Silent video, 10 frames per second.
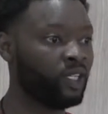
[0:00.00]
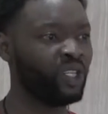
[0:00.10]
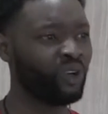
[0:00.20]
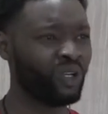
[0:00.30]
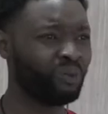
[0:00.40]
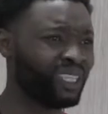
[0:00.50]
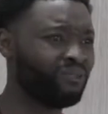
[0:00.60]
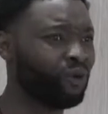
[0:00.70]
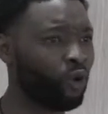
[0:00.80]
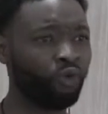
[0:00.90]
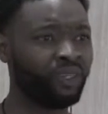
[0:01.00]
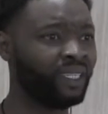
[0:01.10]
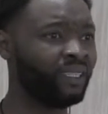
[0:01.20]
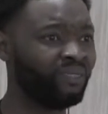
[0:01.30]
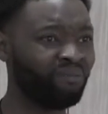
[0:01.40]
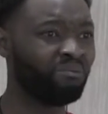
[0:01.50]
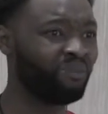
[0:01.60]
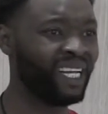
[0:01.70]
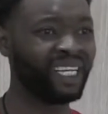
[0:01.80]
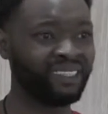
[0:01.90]
you know, he was involved in
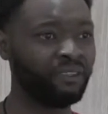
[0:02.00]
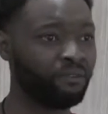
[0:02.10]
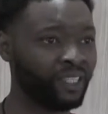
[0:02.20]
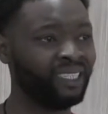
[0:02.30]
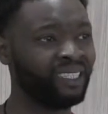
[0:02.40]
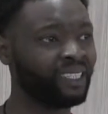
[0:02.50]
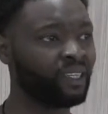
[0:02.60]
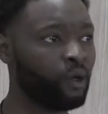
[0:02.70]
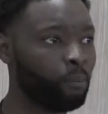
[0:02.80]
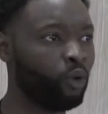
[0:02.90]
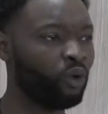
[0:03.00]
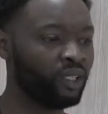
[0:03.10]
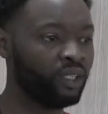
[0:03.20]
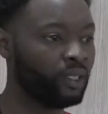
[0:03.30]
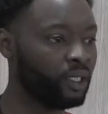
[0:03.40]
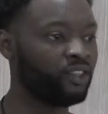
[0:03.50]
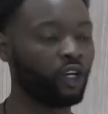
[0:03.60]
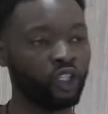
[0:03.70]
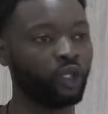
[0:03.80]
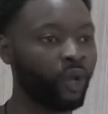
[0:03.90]
negative things, but you
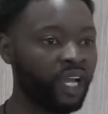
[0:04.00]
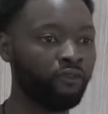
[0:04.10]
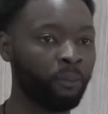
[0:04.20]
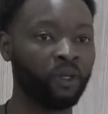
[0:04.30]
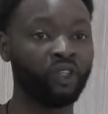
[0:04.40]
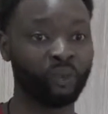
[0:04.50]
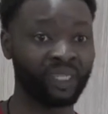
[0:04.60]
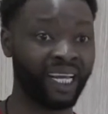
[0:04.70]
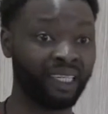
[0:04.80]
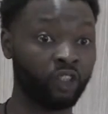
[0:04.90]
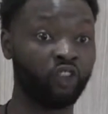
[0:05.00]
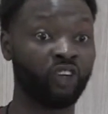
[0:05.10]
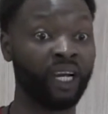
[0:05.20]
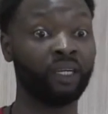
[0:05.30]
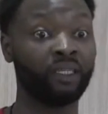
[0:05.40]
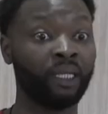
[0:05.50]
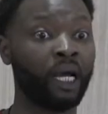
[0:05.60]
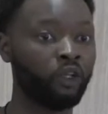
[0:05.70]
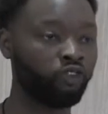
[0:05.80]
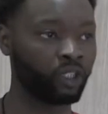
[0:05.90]
turned away from it because he was getting on track.
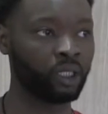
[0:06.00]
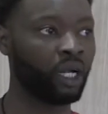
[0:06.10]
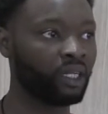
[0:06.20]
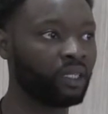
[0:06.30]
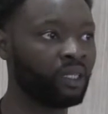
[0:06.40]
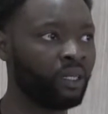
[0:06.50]
Now you just lost.